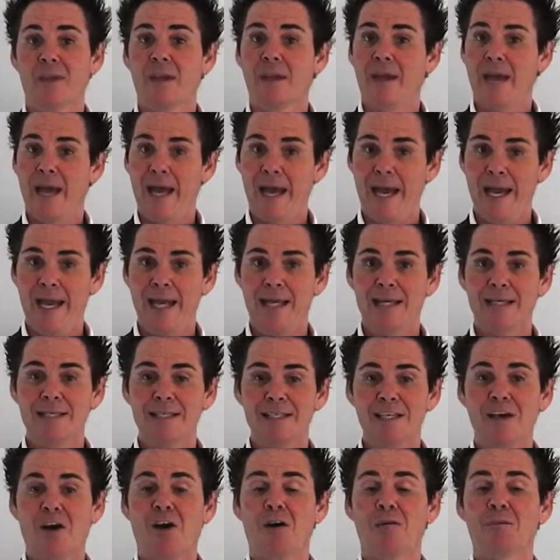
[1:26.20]
And
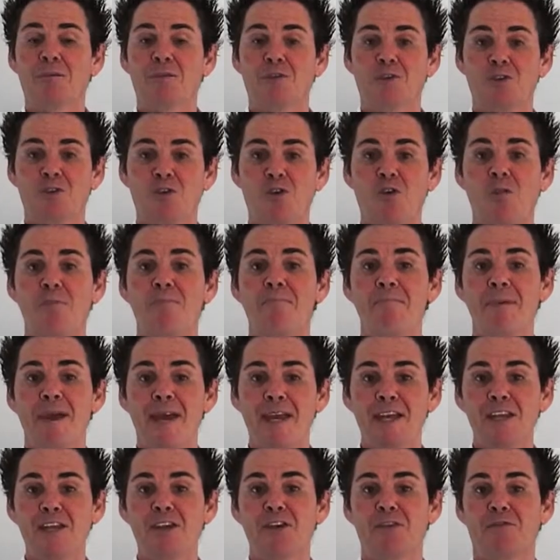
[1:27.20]
I'm sure
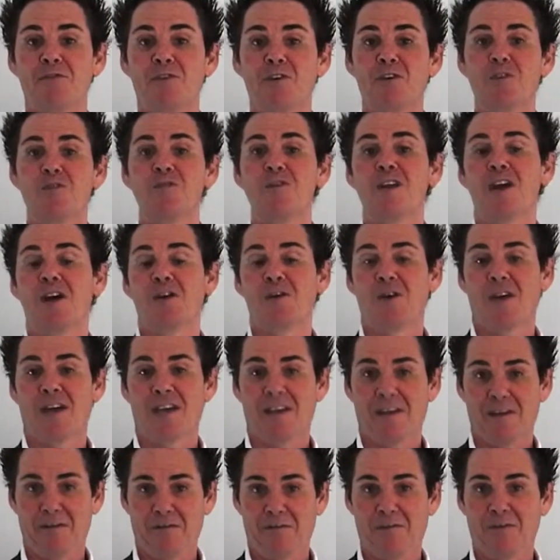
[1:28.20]
many of you know how
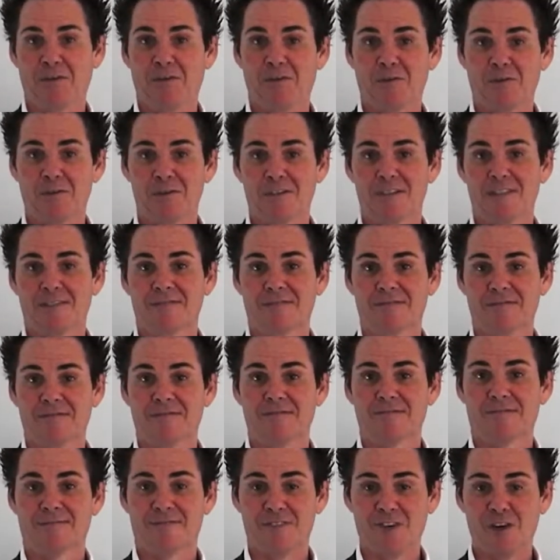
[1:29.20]
that feels,
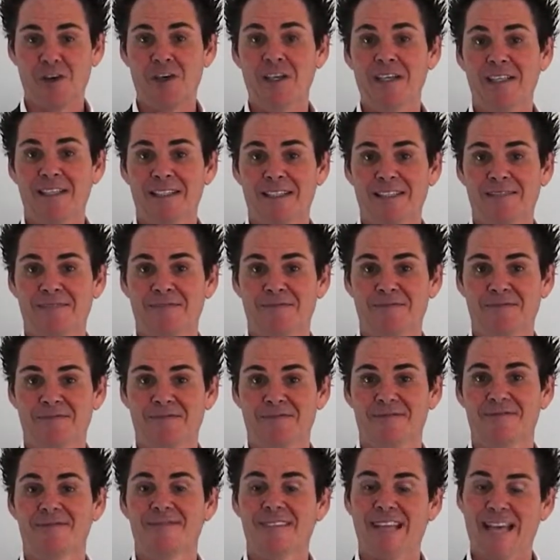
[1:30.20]
right?
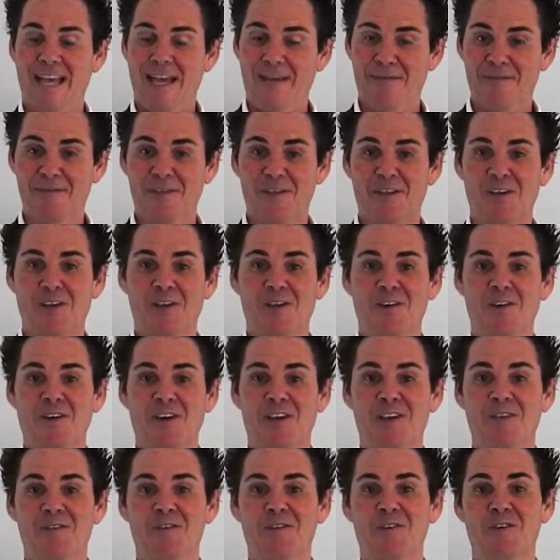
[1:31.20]
Absolutely,
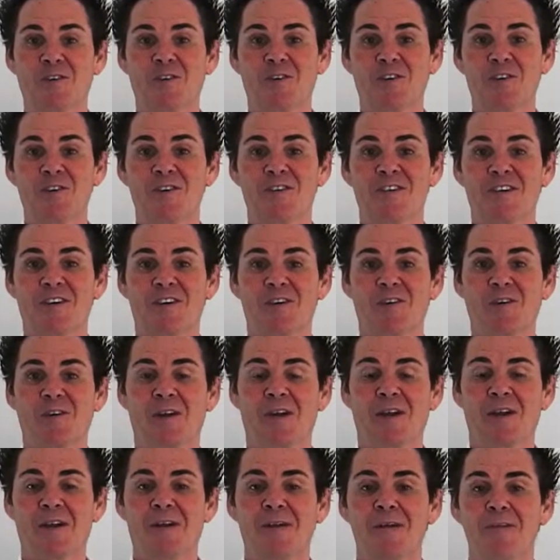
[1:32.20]
I'm sure you do.
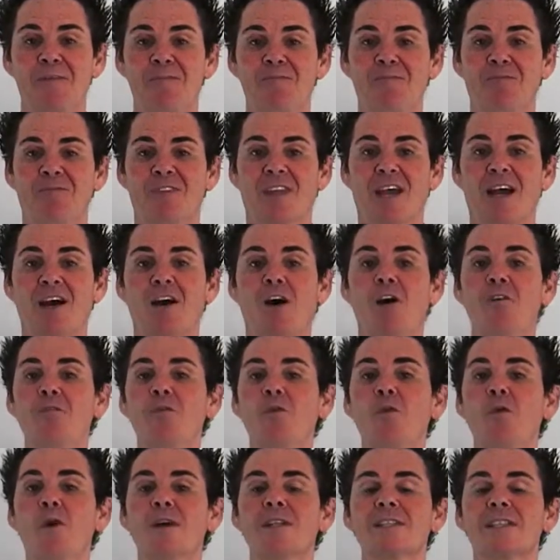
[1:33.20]
Now, I've
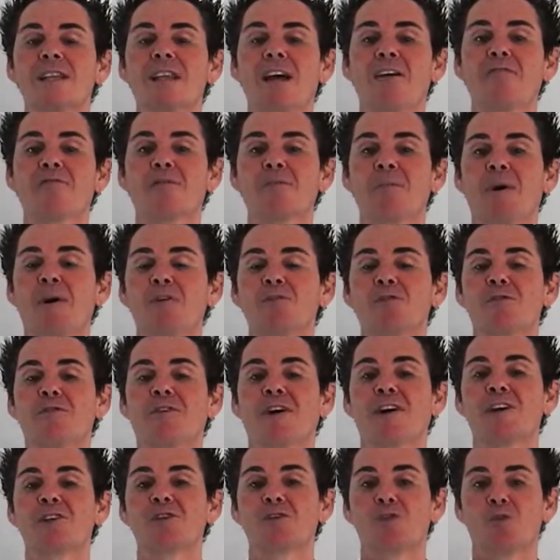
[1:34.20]
always loved
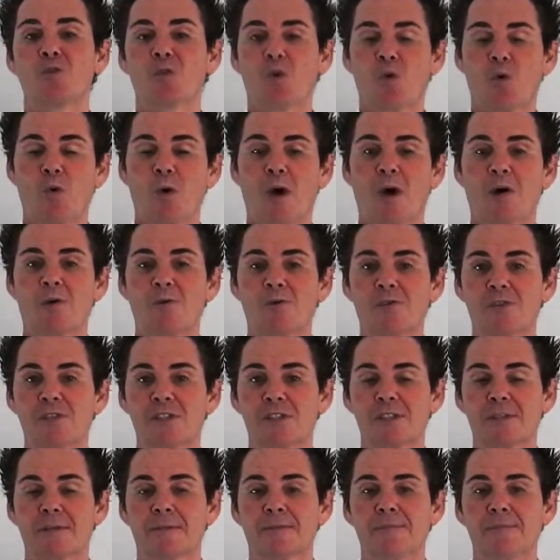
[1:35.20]
motivational quotes.